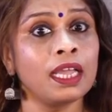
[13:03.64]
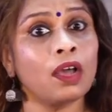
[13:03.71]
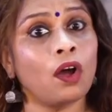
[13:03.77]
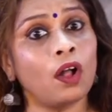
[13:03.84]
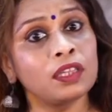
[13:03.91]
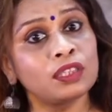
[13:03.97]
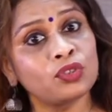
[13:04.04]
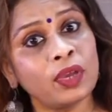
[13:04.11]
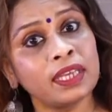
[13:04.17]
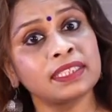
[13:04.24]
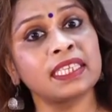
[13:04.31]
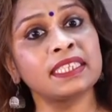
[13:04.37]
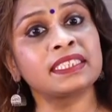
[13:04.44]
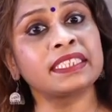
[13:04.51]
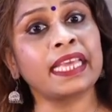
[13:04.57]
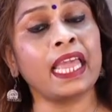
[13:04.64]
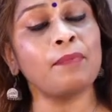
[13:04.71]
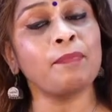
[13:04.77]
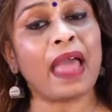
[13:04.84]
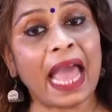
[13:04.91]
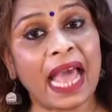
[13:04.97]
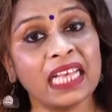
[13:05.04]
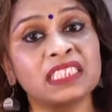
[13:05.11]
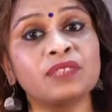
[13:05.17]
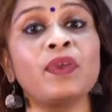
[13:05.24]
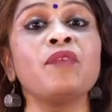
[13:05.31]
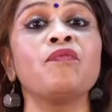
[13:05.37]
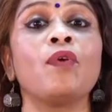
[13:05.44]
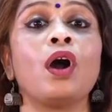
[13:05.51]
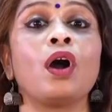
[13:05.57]
also is the same as we
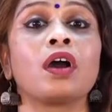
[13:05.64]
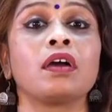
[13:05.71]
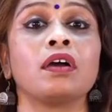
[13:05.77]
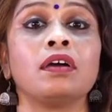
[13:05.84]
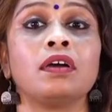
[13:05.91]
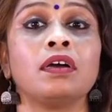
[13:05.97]
walk.